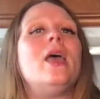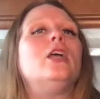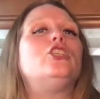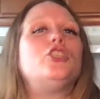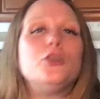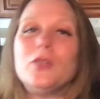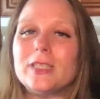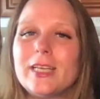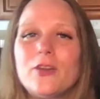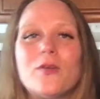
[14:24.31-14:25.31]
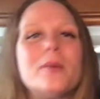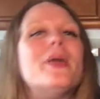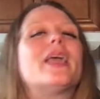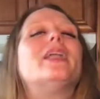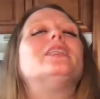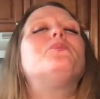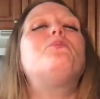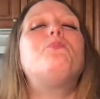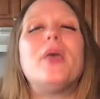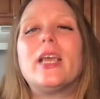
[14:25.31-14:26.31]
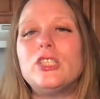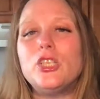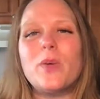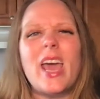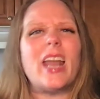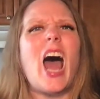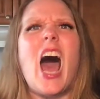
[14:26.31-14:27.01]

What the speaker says: Chew the scenery. Make it as big as you can.